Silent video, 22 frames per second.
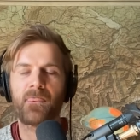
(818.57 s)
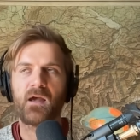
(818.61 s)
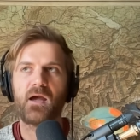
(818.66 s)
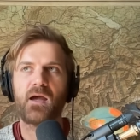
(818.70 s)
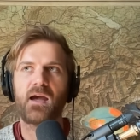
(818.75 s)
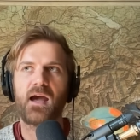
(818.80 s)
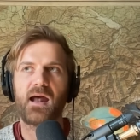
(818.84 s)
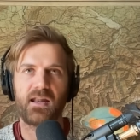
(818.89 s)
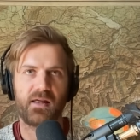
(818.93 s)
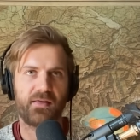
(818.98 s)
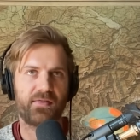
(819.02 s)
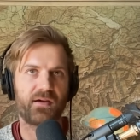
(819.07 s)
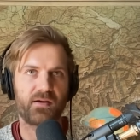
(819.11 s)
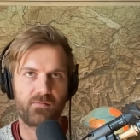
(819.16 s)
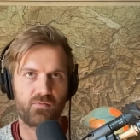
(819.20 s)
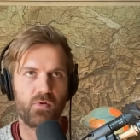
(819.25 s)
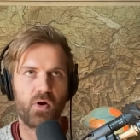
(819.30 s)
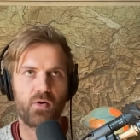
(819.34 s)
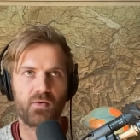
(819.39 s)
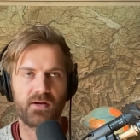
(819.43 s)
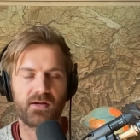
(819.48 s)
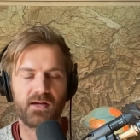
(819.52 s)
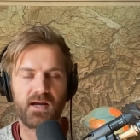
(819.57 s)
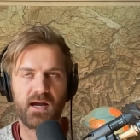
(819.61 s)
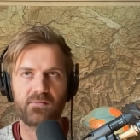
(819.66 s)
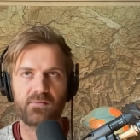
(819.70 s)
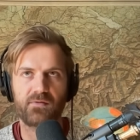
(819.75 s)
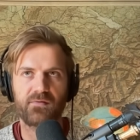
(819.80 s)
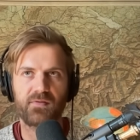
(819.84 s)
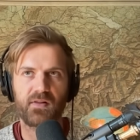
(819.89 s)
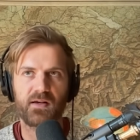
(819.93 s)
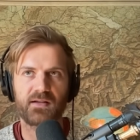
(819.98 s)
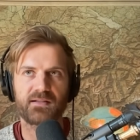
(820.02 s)
And I think Rogan kind of
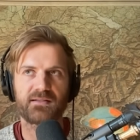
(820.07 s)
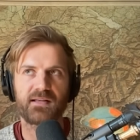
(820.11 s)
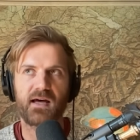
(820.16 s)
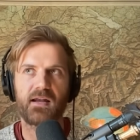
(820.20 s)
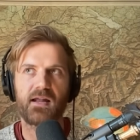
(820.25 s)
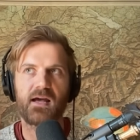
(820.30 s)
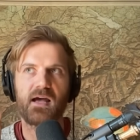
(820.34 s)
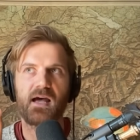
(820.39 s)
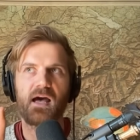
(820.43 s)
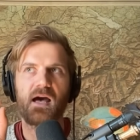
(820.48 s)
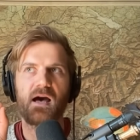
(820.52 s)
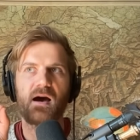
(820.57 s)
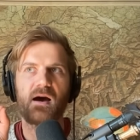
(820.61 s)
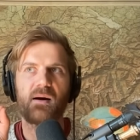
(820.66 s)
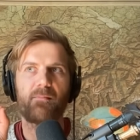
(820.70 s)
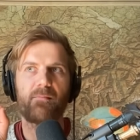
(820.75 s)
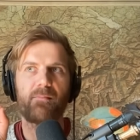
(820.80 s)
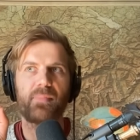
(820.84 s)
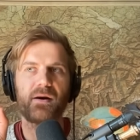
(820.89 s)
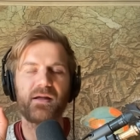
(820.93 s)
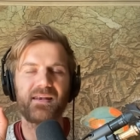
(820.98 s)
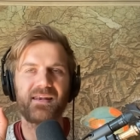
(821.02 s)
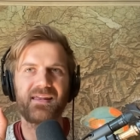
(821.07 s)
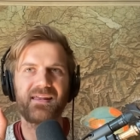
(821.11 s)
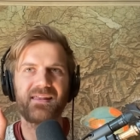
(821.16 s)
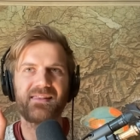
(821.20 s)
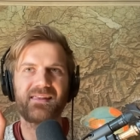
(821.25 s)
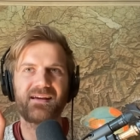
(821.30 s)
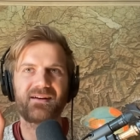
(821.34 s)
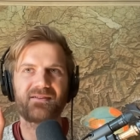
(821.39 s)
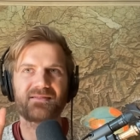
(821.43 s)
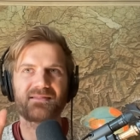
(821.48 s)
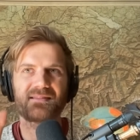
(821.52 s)
reflects that. But
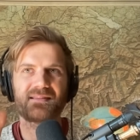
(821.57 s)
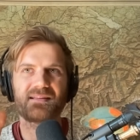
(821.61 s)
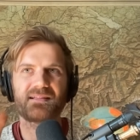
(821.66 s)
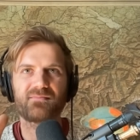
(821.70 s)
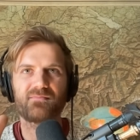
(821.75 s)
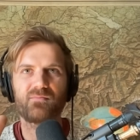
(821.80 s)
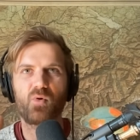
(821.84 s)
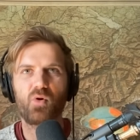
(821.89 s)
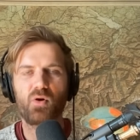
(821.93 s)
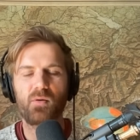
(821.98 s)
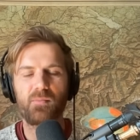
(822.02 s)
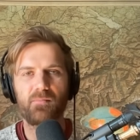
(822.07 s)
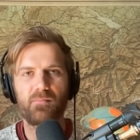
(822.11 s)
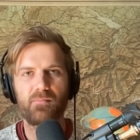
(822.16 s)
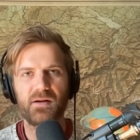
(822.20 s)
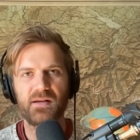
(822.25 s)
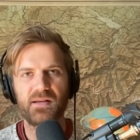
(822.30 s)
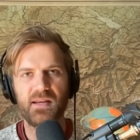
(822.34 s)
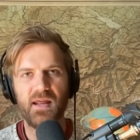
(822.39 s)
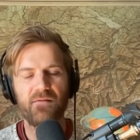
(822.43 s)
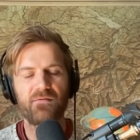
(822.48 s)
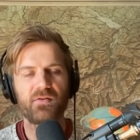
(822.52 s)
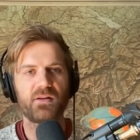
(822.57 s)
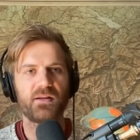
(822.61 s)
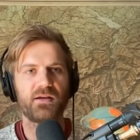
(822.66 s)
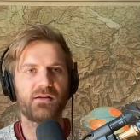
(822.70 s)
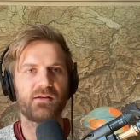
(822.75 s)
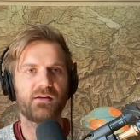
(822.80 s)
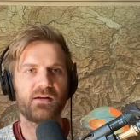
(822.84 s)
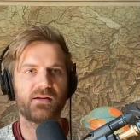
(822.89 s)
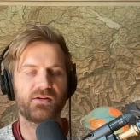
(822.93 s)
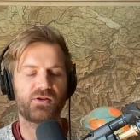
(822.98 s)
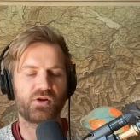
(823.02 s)
there's this more benevolent
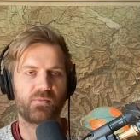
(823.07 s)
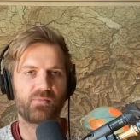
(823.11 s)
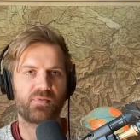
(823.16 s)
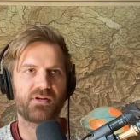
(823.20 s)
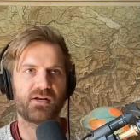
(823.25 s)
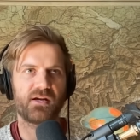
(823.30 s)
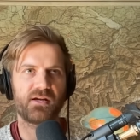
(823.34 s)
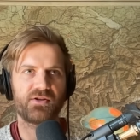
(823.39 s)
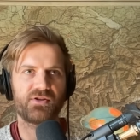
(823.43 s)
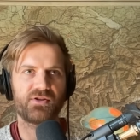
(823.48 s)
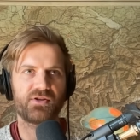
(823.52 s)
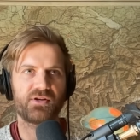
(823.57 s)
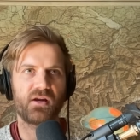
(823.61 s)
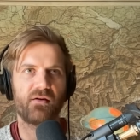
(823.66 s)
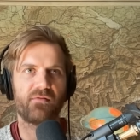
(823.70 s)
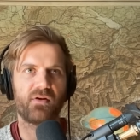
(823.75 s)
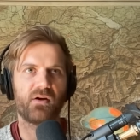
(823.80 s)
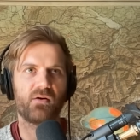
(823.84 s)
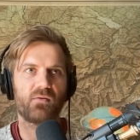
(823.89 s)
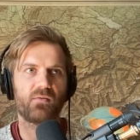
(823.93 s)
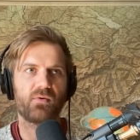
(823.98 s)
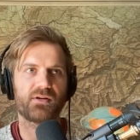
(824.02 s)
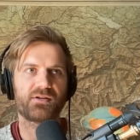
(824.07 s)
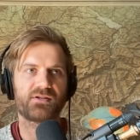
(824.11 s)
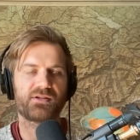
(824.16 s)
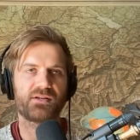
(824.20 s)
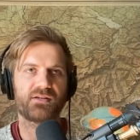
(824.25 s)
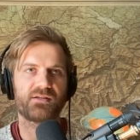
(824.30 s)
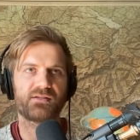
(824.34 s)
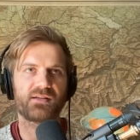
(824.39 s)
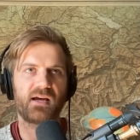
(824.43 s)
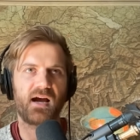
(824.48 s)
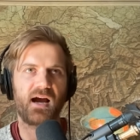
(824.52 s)
interpretation of it, which
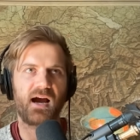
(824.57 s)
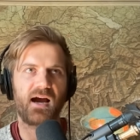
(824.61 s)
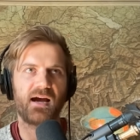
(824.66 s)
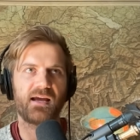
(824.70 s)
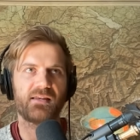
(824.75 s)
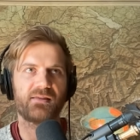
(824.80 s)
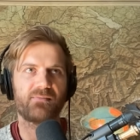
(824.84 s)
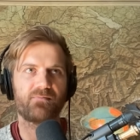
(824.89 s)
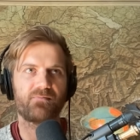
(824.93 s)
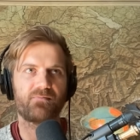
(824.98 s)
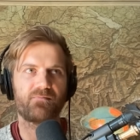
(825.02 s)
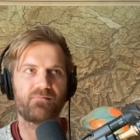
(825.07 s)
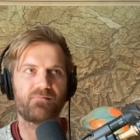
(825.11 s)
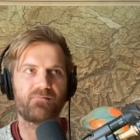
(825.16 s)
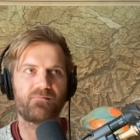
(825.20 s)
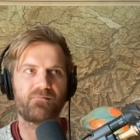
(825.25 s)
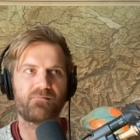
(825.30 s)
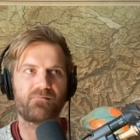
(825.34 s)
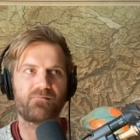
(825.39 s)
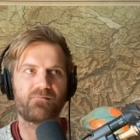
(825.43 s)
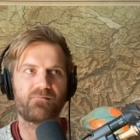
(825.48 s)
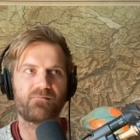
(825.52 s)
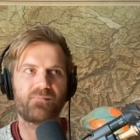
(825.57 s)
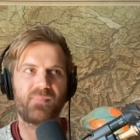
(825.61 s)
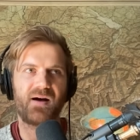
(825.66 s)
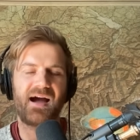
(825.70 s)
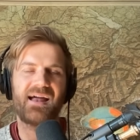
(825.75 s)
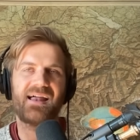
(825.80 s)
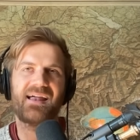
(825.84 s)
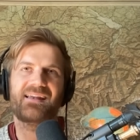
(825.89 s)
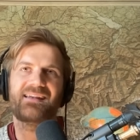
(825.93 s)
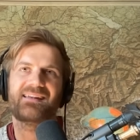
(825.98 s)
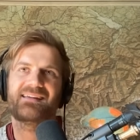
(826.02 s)
is I
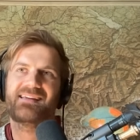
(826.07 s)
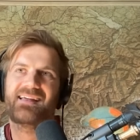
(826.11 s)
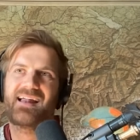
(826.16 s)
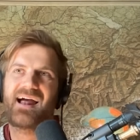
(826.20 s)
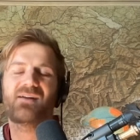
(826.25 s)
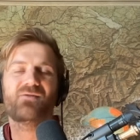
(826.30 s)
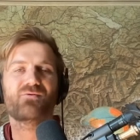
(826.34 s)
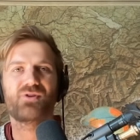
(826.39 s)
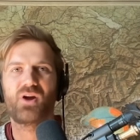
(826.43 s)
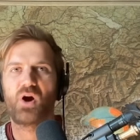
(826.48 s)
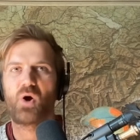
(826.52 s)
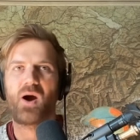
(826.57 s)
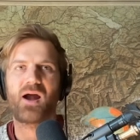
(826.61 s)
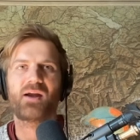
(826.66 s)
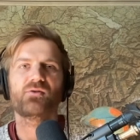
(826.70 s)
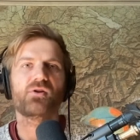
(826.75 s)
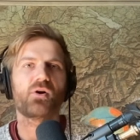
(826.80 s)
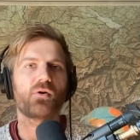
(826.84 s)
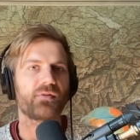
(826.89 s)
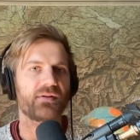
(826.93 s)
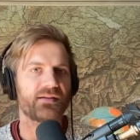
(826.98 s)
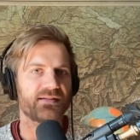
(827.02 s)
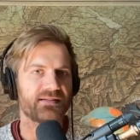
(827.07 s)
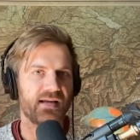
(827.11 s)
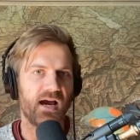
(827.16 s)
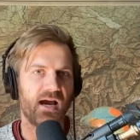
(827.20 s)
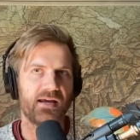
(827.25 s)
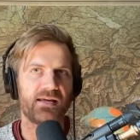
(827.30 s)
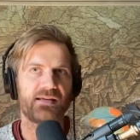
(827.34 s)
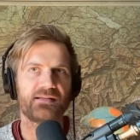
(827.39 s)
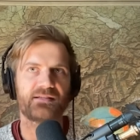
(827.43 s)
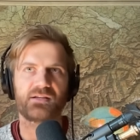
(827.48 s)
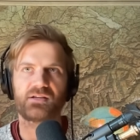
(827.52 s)
and again, I don't know. I don't know this guy.
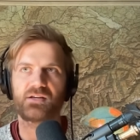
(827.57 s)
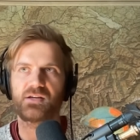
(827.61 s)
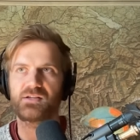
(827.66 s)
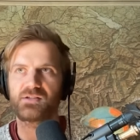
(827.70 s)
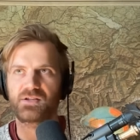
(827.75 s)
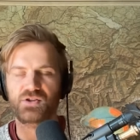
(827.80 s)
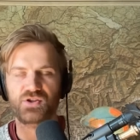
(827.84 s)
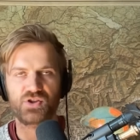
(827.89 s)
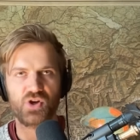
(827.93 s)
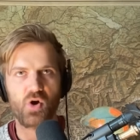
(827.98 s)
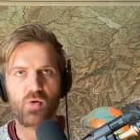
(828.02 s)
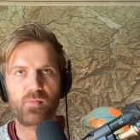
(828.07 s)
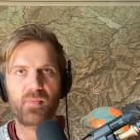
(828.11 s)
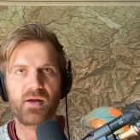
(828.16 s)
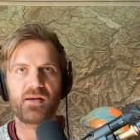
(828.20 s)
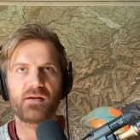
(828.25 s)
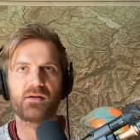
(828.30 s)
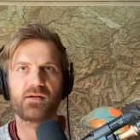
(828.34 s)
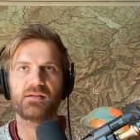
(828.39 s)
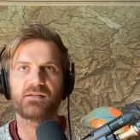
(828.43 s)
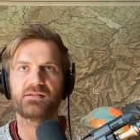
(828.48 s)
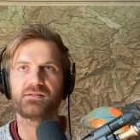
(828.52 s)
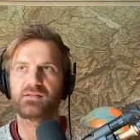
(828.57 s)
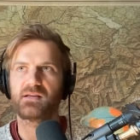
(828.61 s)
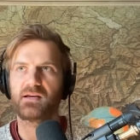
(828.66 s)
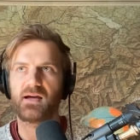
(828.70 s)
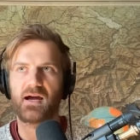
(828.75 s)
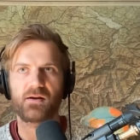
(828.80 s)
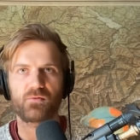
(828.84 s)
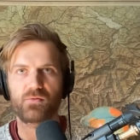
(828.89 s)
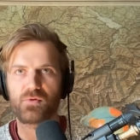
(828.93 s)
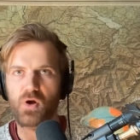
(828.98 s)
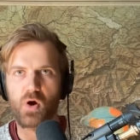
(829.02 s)
He's a he's a showman. He's I
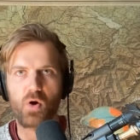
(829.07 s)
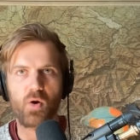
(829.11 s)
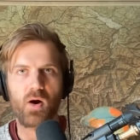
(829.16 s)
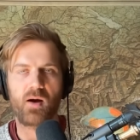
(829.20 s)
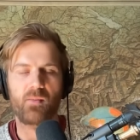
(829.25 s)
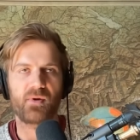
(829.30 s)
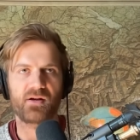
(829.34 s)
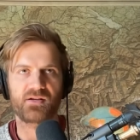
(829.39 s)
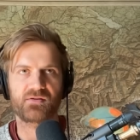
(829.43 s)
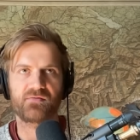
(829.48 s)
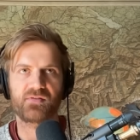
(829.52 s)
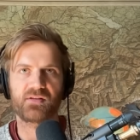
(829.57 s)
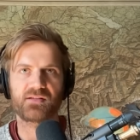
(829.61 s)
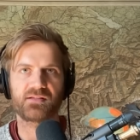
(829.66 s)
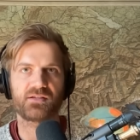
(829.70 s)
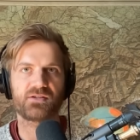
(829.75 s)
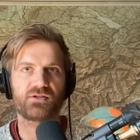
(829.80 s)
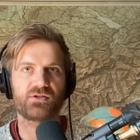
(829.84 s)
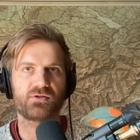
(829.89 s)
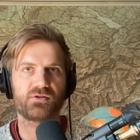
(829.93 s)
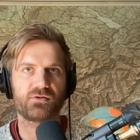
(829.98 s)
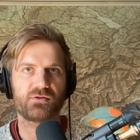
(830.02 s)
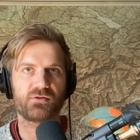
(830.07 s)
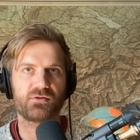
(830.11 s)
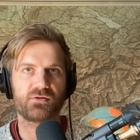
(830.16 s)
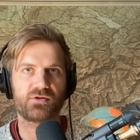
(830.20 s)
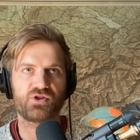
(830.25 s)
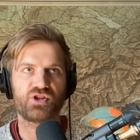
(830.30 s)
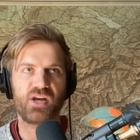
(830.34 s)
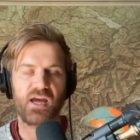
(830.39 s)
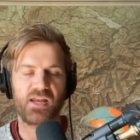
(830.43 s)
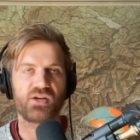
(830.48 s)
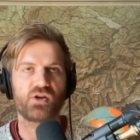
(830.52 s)
don't know how much of this is
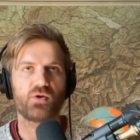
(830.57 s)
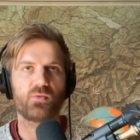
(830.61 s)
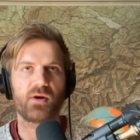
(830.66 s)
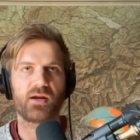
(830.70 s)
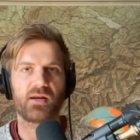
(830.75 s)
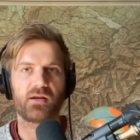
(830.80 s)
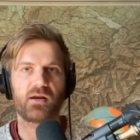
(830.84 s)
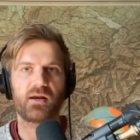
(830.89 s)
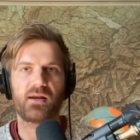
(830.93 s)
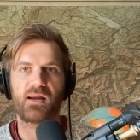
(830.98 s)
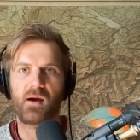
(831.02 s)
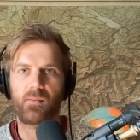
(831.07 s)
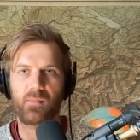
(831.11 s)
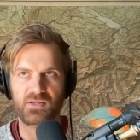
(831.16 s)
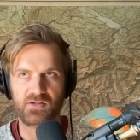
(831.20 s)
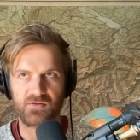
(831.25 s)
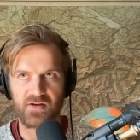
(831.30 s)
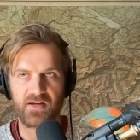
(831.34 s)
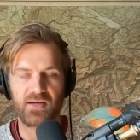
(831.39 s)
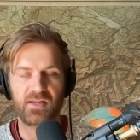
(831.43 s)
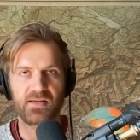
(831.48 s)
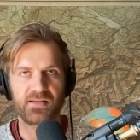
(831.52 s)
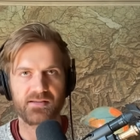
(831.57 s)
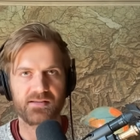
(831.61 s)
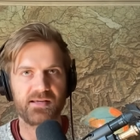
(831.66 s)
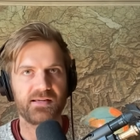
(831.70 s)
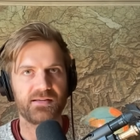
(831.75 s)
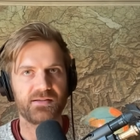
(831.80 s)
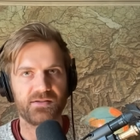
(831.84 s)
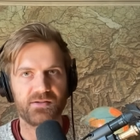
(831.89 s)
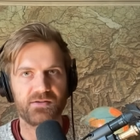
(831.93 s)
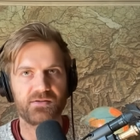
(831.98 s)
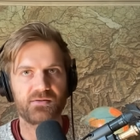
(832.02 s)
genuine and how much of it is
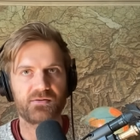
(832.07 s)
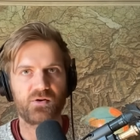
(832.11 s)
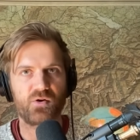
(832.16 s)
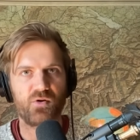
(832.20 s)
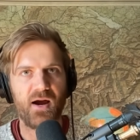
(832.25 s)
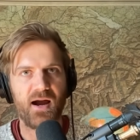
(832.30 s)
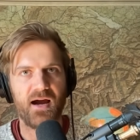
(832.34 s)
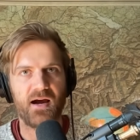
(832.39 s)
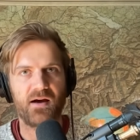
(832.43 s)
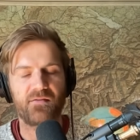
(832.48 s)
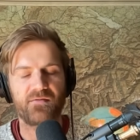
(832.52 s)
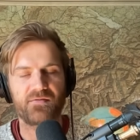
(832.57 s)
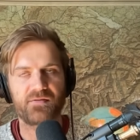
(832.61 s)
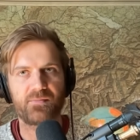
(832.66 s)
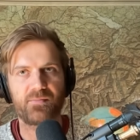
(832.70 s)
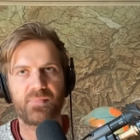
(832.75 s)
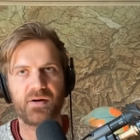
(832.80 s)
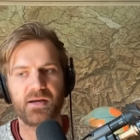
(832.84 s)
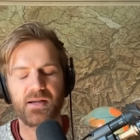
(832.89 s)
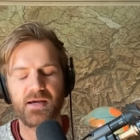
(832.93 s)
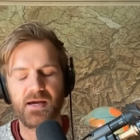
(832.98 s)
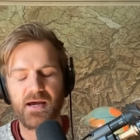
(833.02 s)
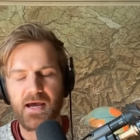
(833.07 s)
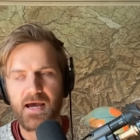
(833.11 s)
his craft. But